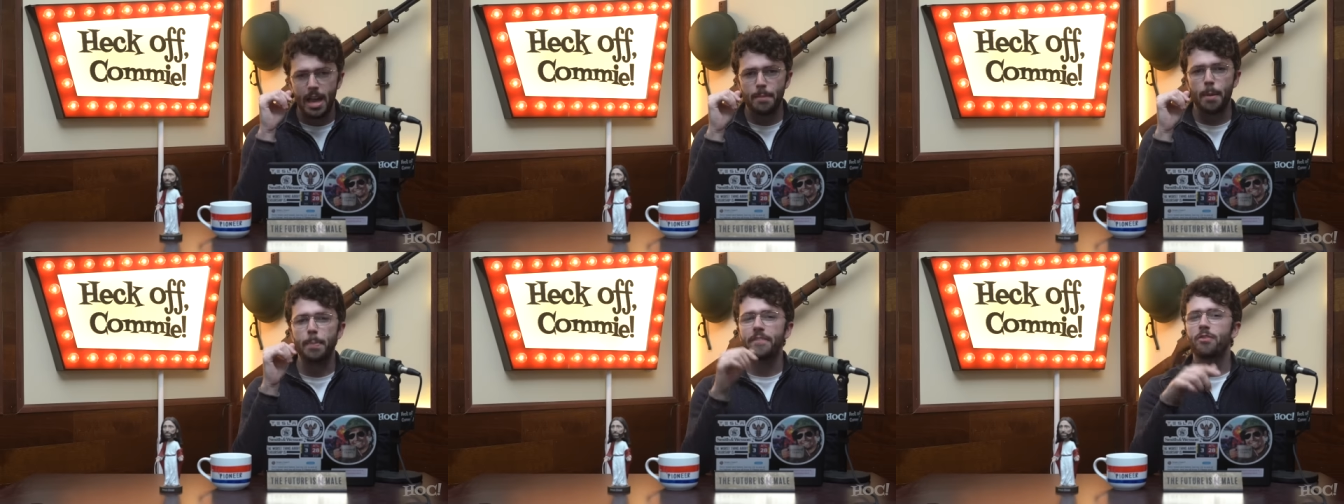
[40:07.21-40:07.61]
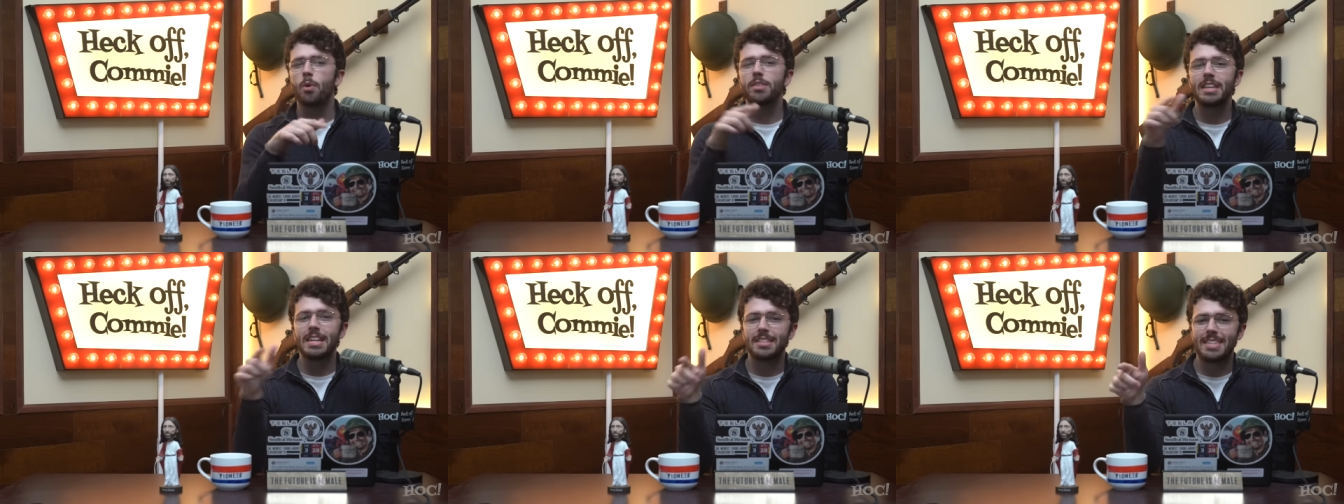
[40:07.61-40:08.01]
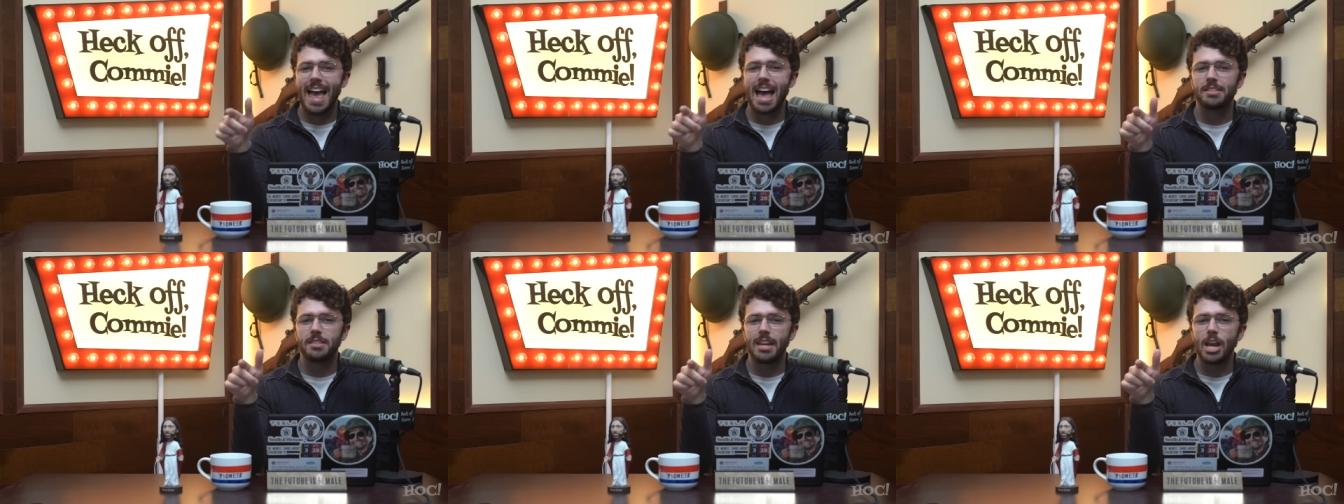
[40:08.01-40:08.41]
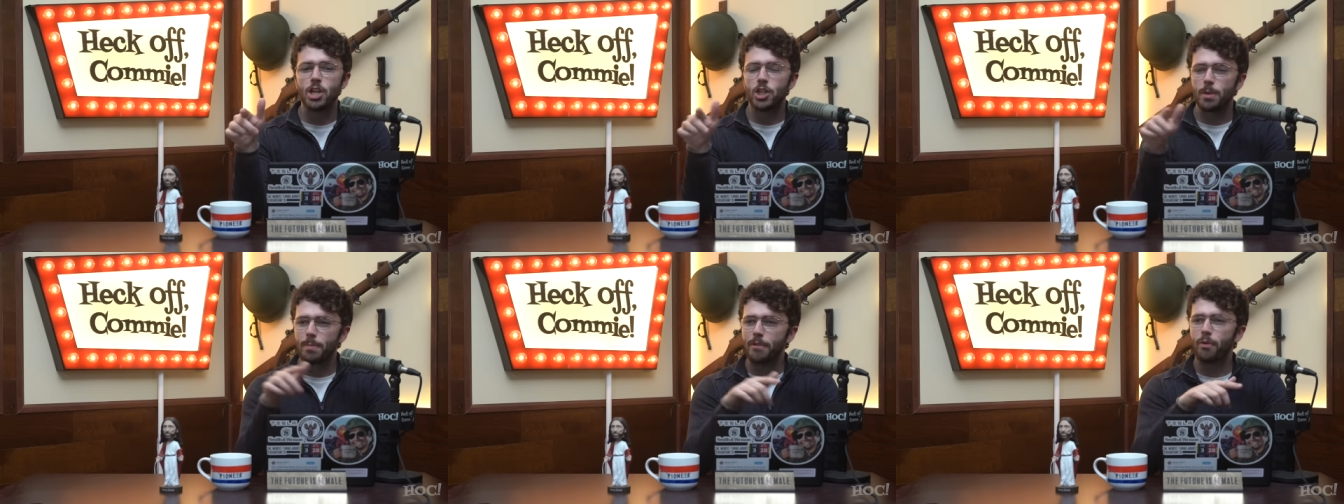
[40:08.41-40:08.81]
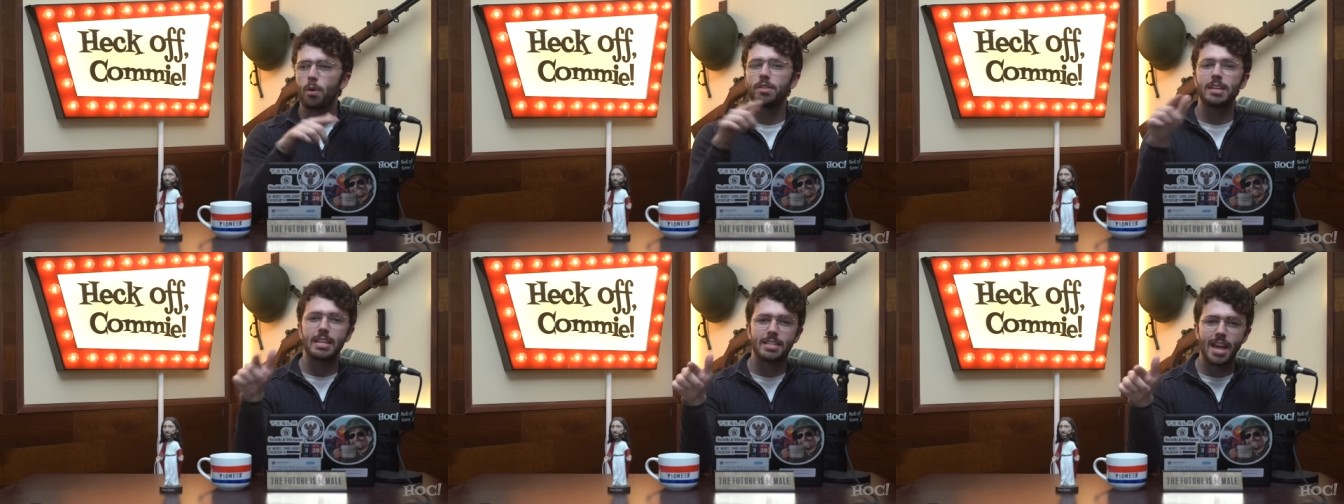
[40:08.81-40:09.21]
But before the assassination,
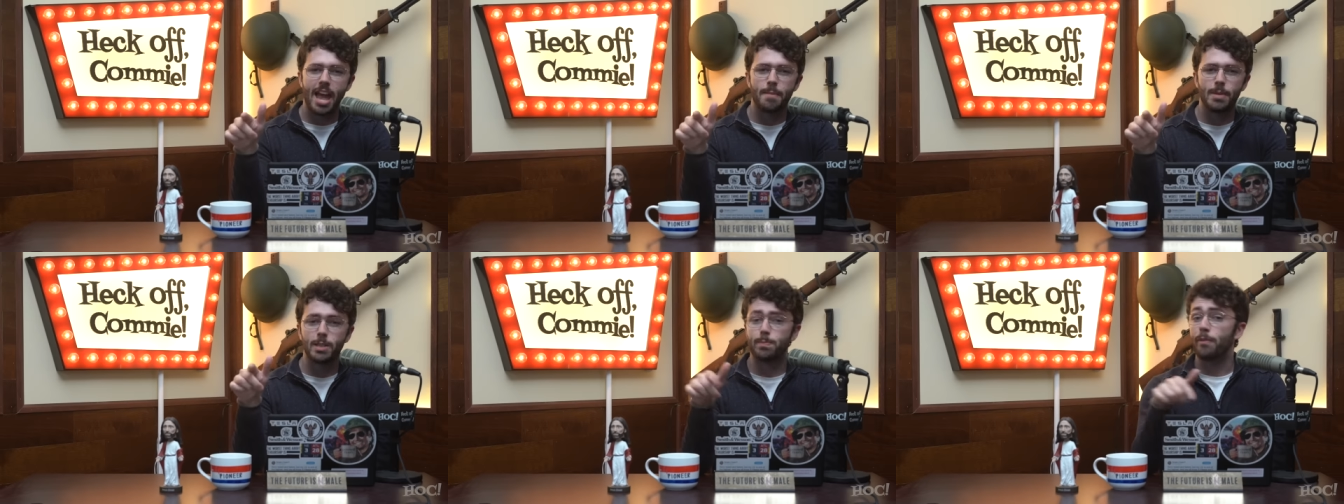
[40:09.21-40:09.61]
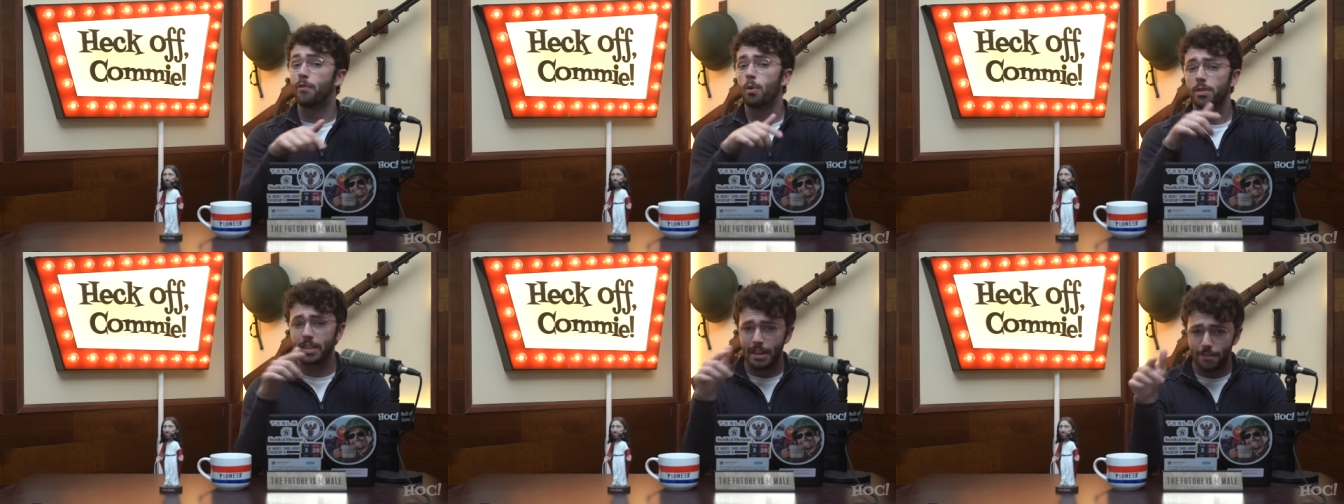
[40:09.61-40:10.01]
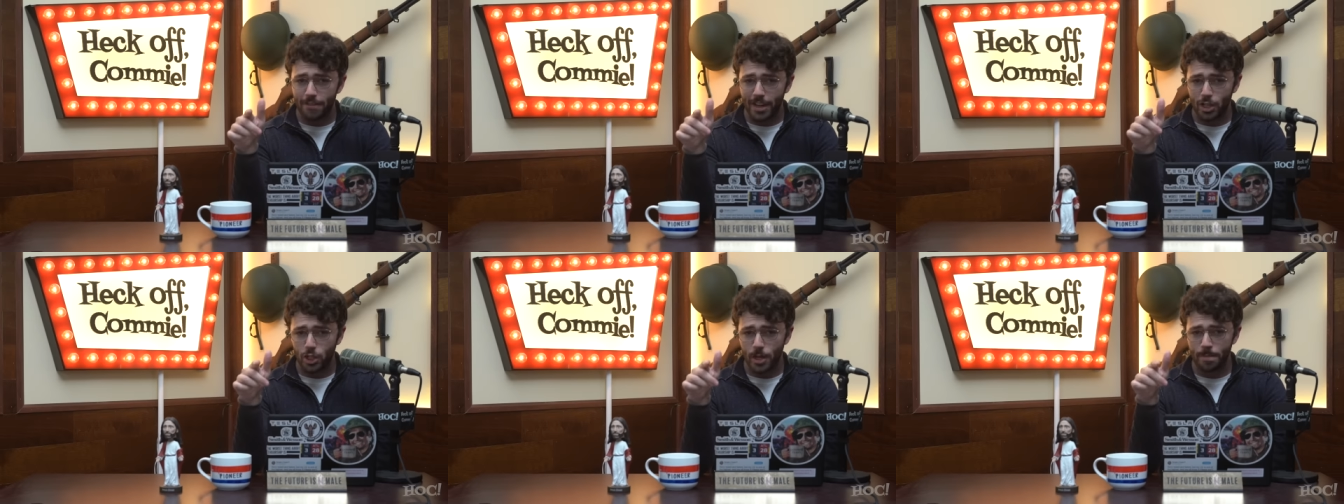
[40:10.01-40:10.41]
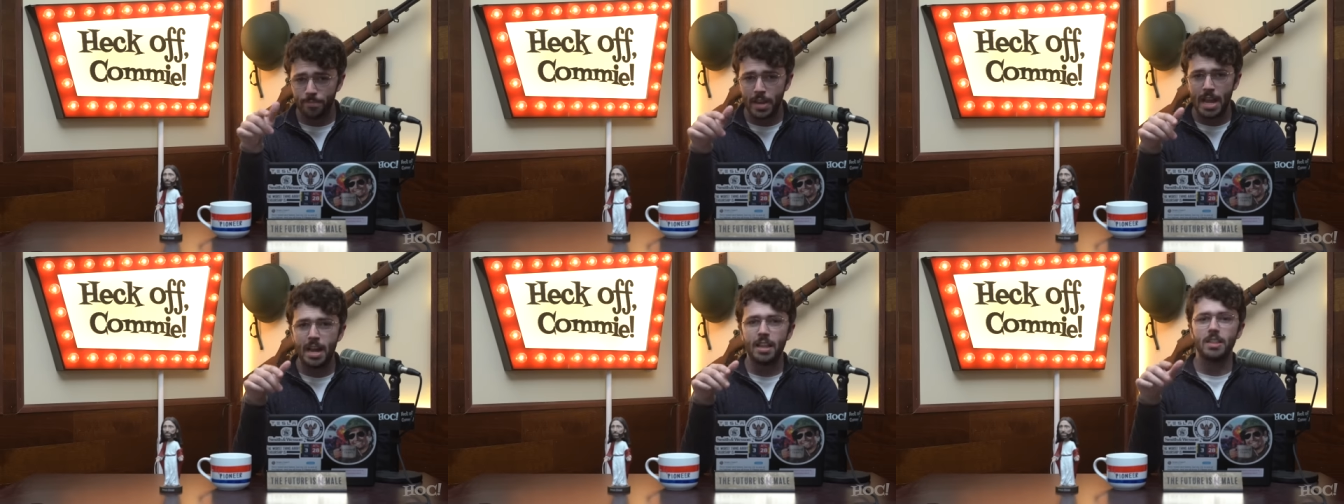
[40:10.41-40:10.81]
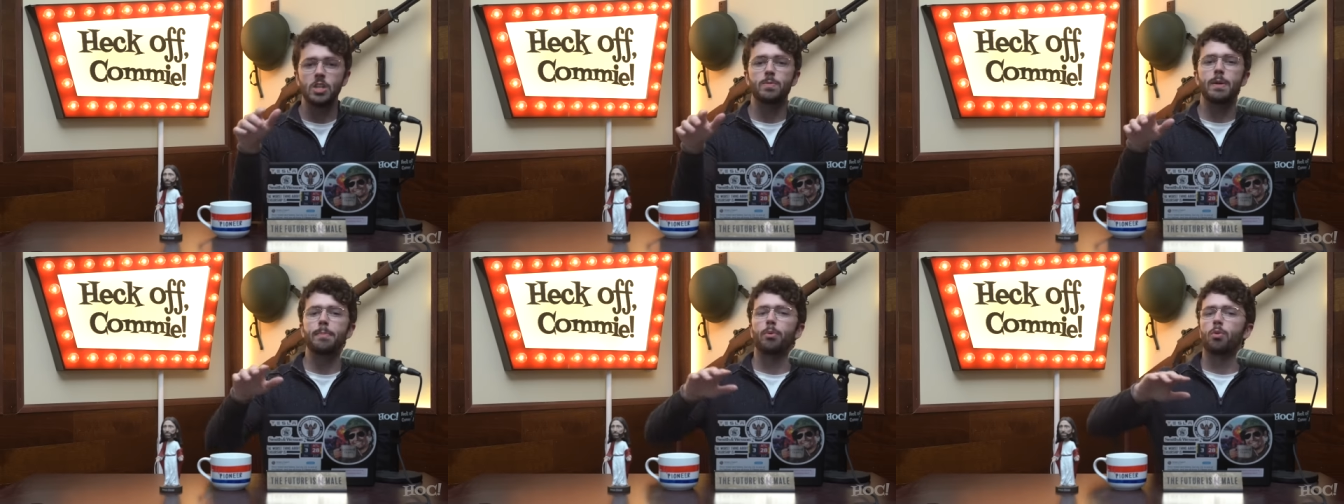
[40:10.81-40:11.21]
before the indictments, before the conviction,
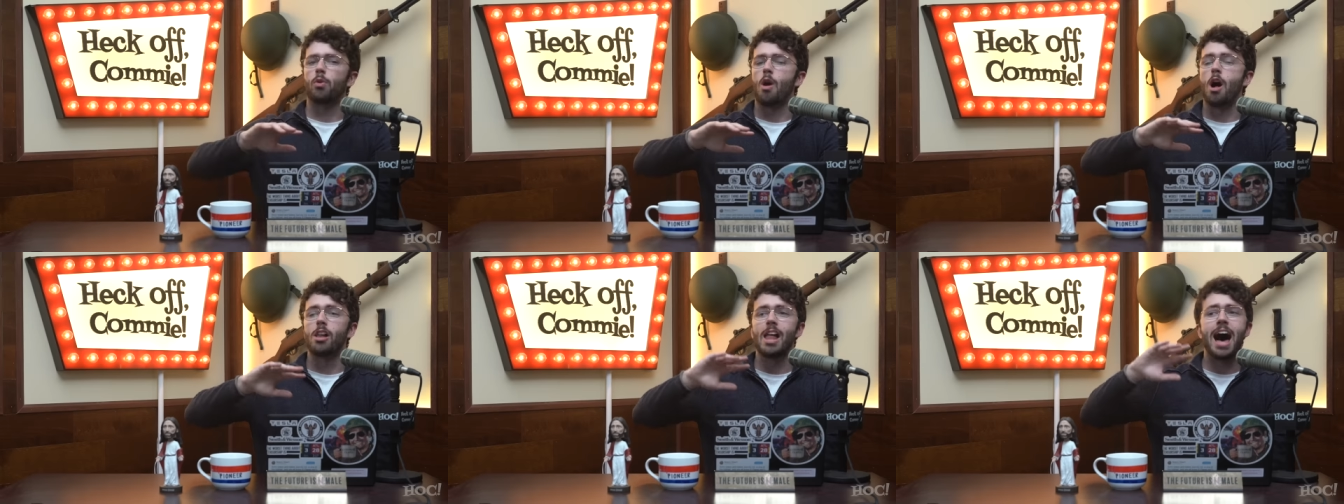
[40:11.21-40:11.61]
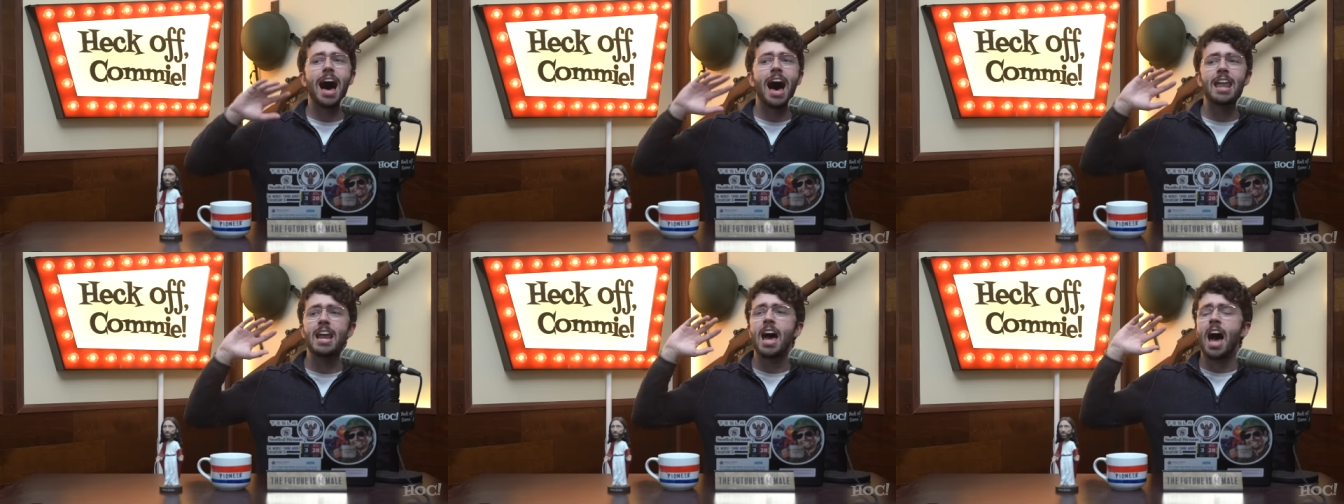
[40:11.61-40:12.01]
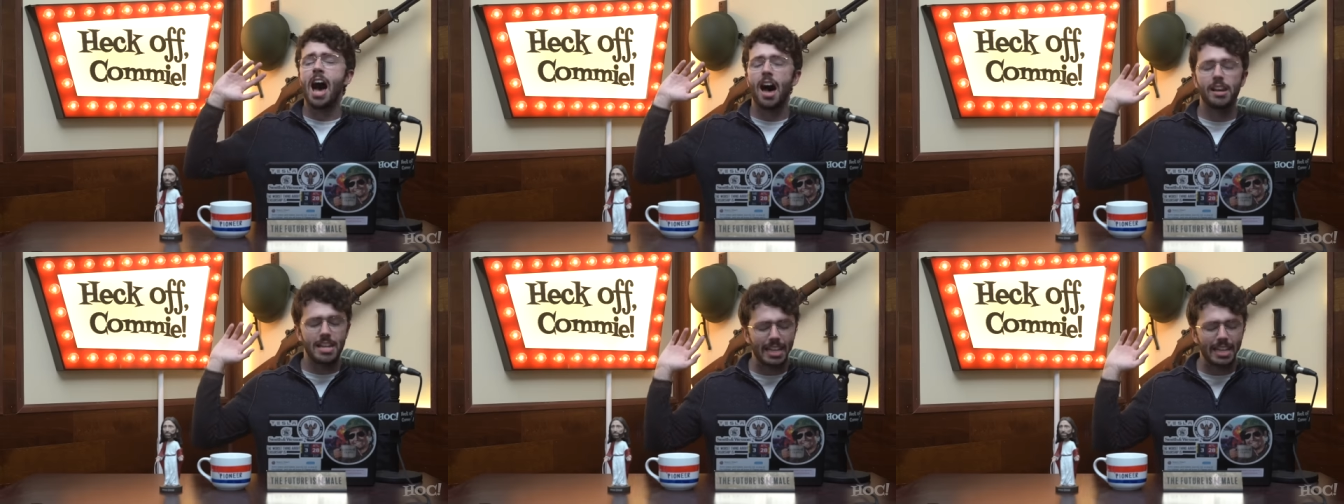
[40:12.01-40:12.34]
these people were all hot on